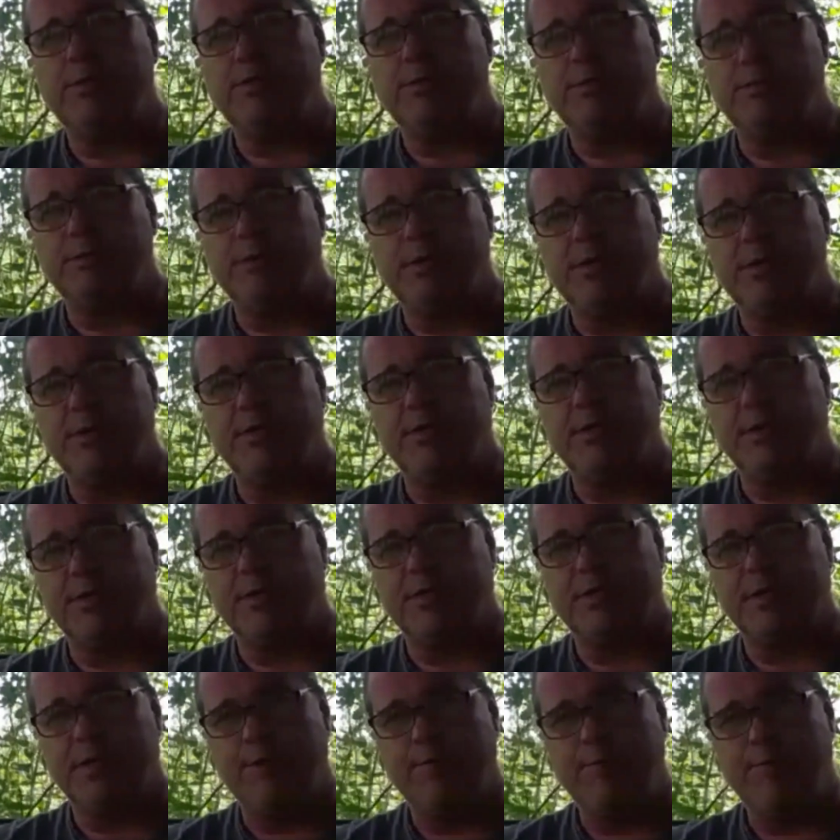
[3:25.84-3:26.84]
to the
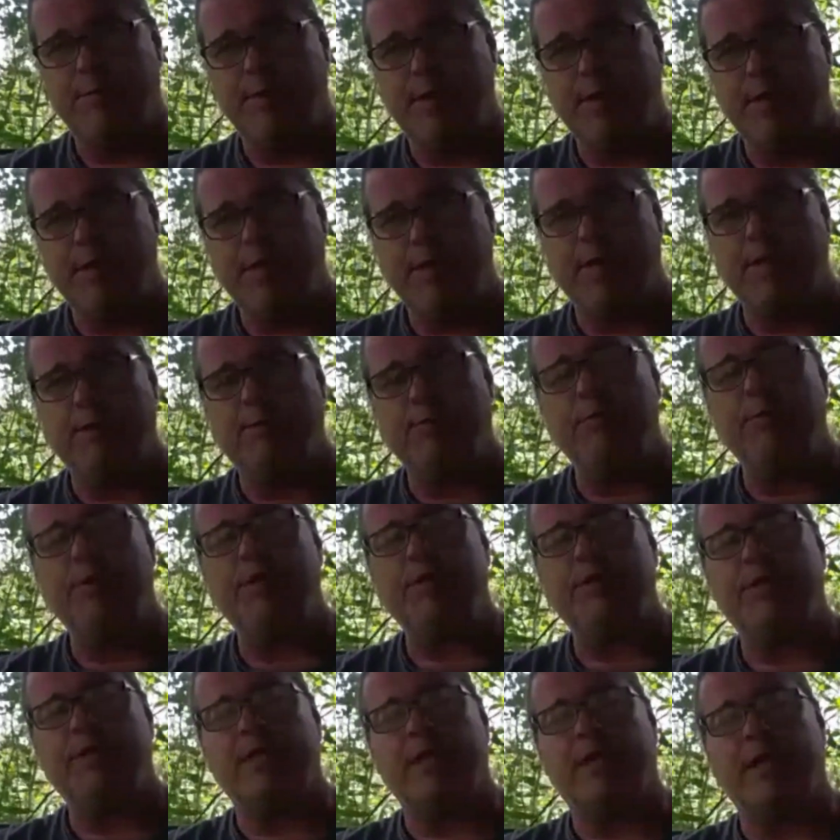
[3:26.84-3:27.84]
system, and we
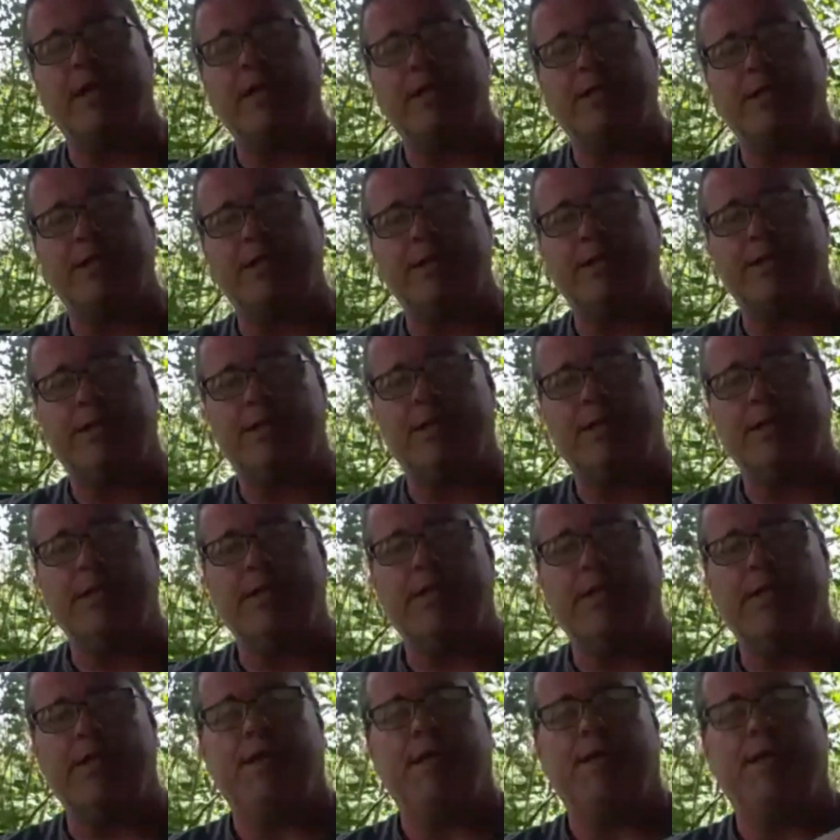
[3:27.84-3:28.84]
started
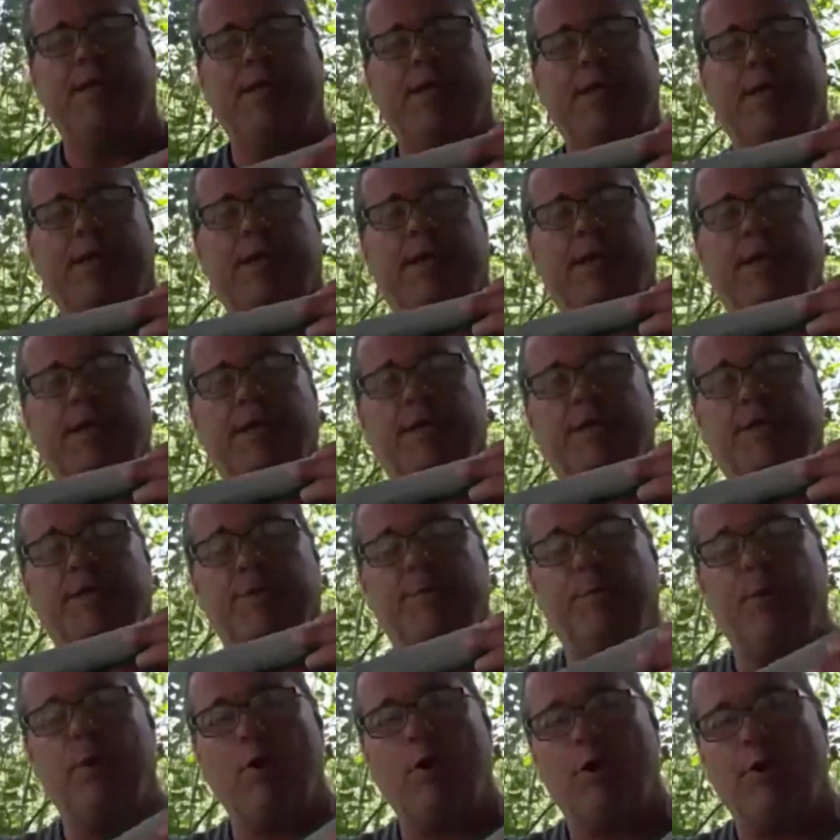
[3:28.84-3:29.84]

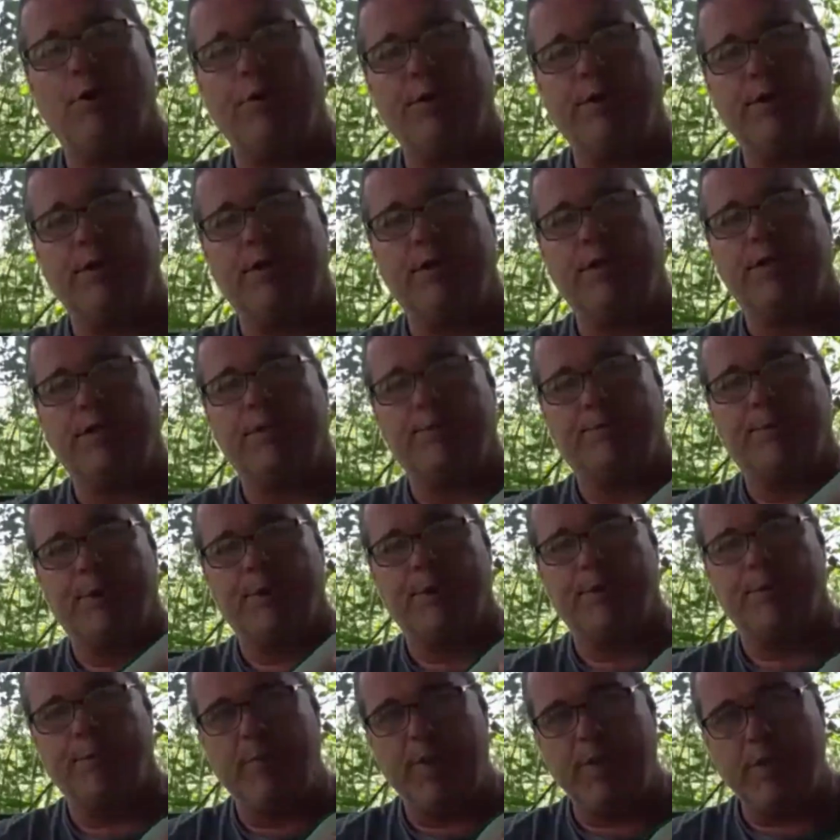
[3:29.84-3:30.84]
exploring the
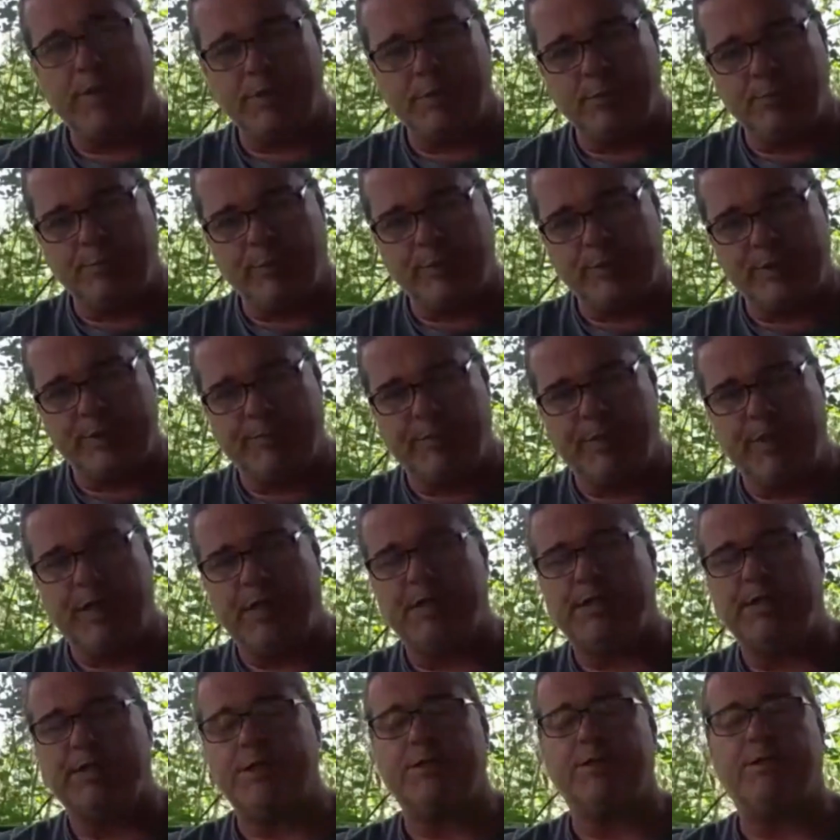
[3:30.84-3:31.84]
experimental
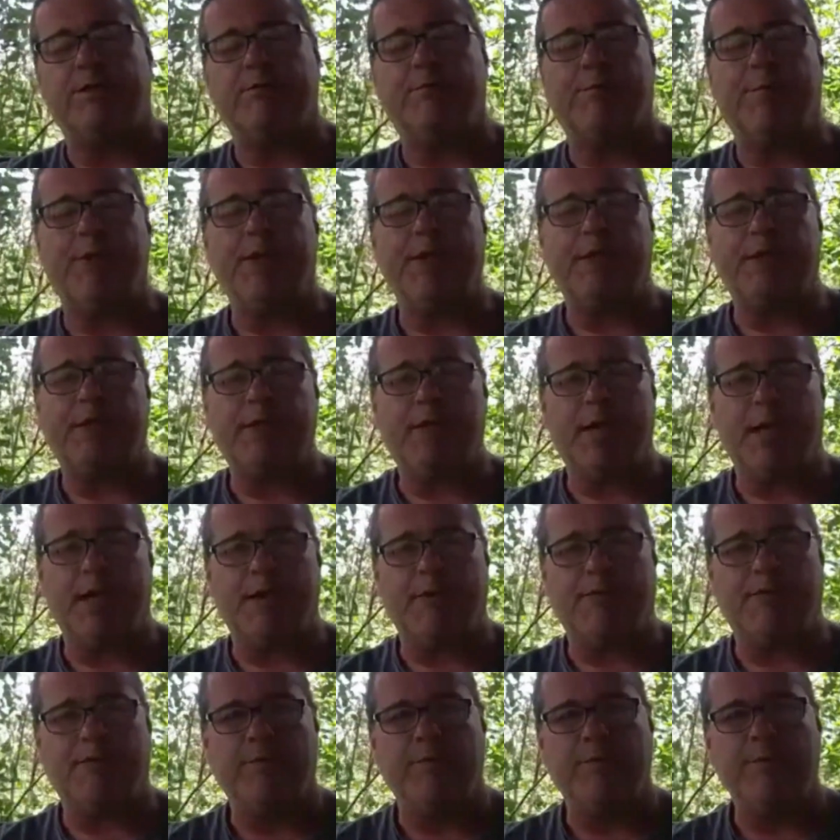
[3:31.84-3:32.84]
possibilities of paint
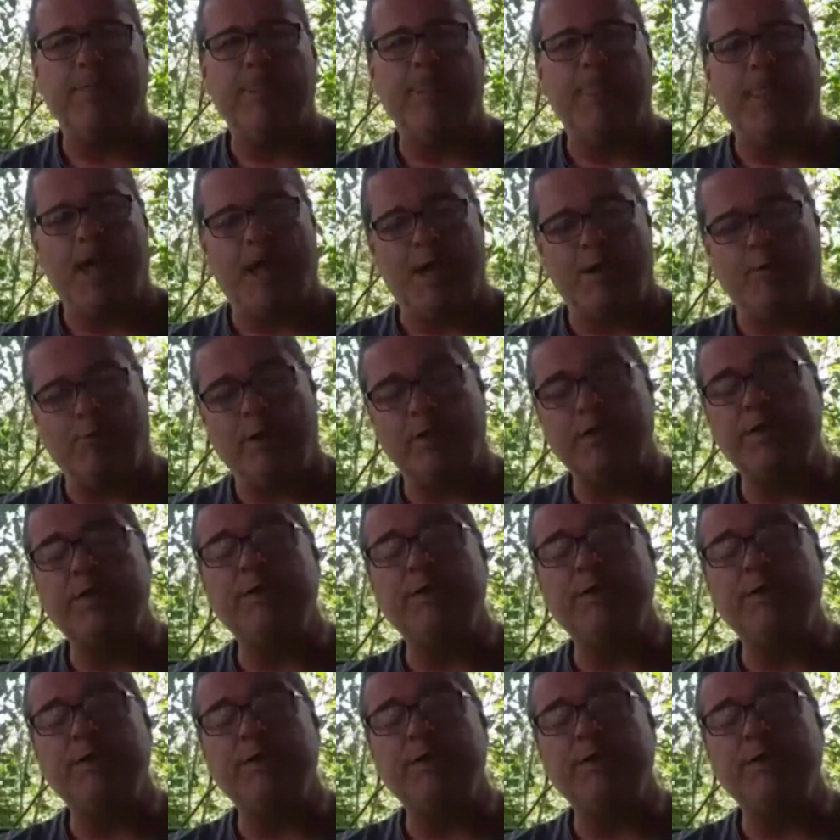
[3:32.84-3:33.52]
knife. I was